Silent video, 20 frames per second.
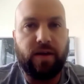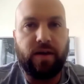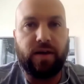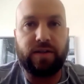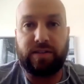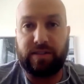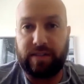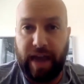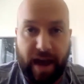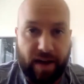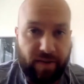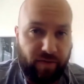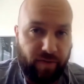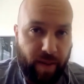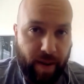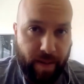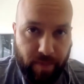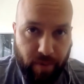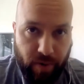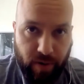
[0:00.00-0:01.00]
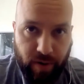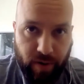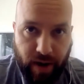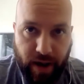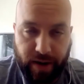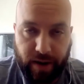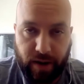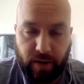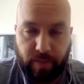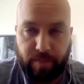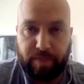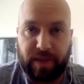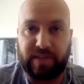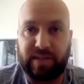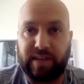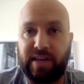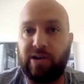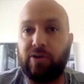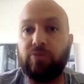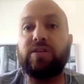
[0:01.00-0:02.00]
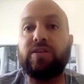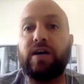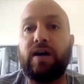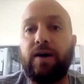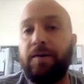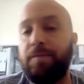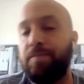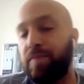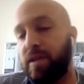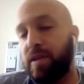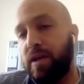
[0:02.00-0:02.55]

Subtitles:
a staff member at a busy hotel,